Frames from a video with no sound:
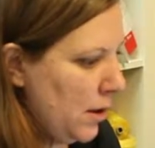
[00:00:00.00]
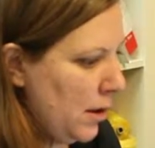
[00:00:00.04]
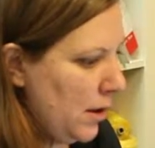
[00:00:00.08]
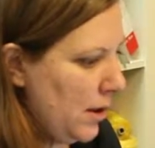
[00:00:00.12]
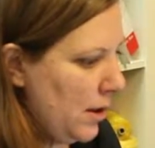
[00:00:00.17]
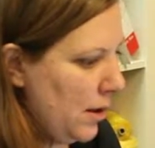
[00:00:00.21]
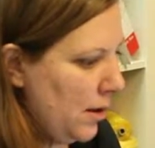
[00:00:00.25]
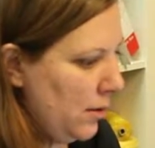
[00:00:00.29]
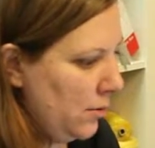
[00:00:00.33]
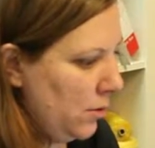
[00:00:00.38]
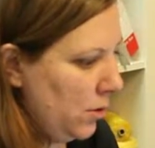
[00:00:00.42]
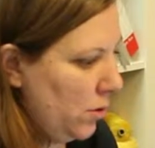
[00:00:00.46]

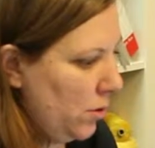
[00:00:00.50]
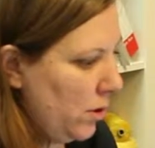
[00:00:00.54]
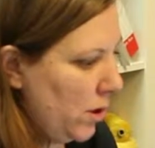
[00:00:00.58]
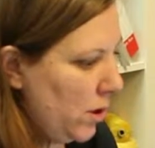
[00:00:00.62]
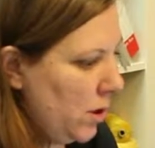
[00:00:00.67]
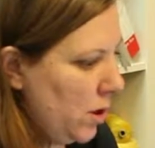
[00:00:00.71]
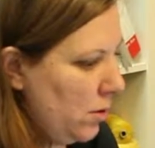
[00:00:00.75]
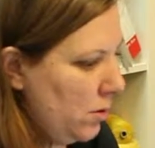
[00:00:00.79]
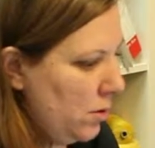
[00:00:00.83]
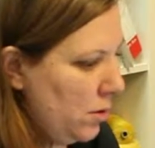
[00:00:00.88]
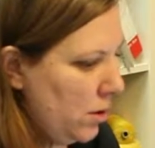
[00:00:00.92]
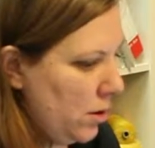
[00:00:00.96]
Laura
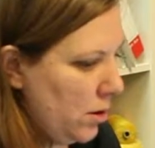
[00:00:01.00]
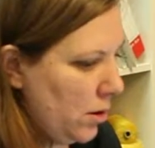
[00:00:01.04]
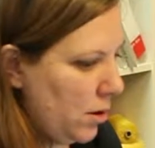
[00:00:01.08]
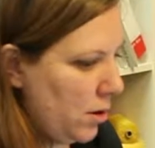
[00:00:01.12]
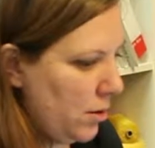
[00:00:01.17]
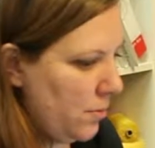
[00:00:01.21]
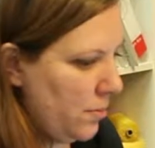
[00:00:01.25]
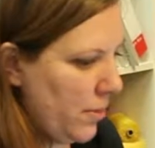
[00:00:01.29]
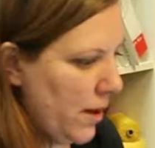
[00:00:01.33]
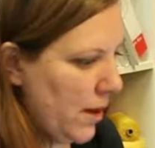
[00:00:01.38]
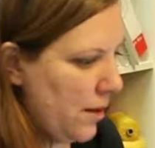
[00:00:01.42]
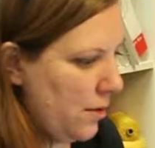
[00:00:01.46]

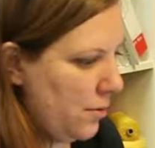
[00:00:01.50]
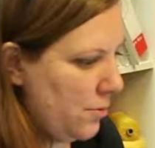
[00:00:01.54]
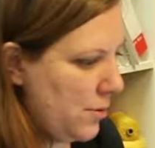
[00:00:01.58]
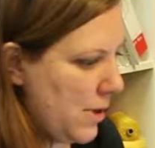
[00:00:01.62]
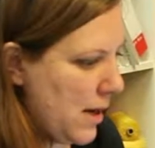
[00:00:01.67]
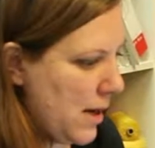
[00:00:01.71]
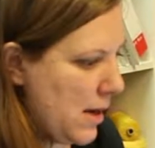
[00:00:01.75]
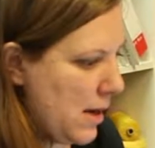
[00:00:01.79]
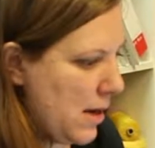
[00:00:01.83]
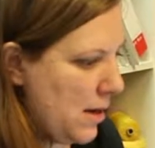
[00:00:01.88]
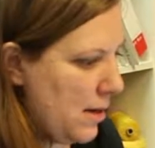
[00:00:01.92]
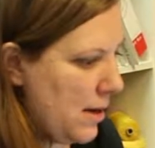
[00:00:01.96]
Kogler, by the
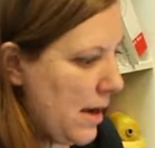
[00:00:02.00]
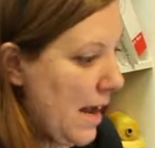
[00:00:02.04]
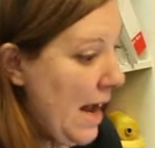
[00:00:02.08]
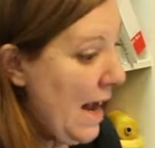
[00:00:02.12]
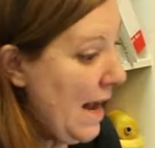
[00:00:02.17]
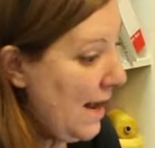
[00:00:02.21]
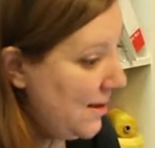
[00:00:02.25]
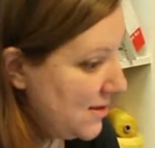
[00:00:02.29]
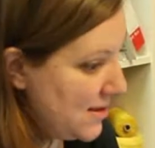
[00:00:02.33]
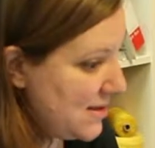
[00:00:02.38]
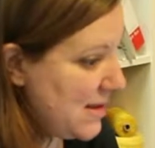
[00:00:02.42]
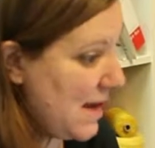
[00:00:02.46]
way,
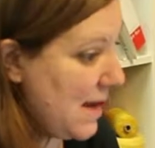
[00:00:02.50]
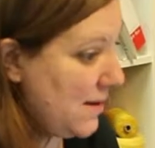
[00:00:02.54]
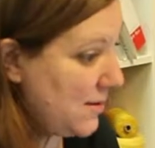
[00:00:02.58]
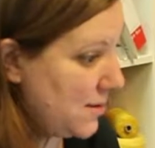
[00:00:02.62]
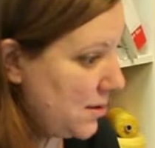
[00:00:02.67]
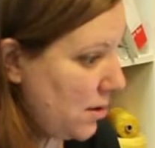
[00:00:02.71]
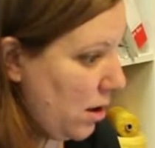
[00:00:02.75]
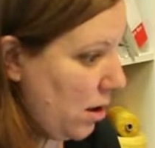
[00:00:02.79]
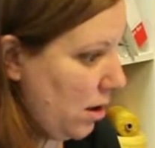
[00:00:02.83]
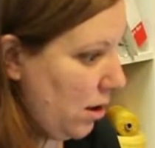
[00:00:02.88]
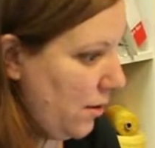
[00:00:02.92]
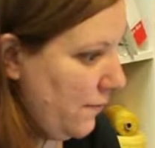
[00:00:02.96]
has that
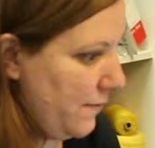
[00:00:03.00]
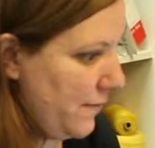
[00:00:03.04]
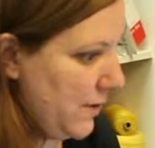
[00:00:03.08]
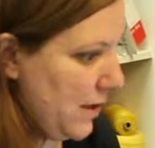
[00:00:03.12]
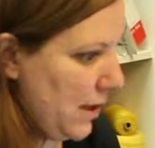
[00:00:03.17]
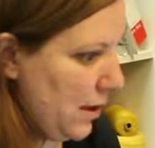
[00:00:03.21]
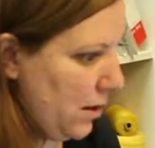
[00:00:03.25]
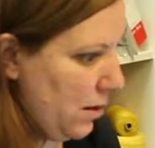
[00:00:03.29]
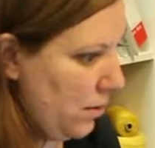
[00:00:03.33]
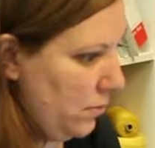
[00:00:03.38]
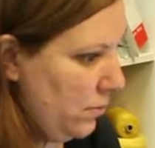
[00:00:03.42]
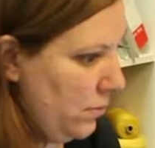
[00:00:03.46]
scarf
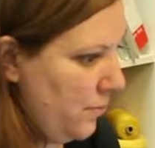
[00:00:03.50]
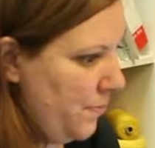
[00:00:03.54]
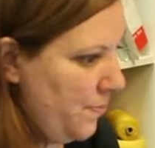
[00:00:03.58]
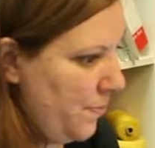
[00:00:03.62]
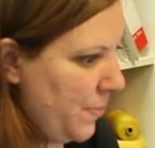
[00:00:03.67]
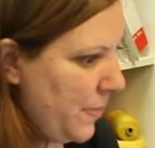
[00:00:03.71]
now.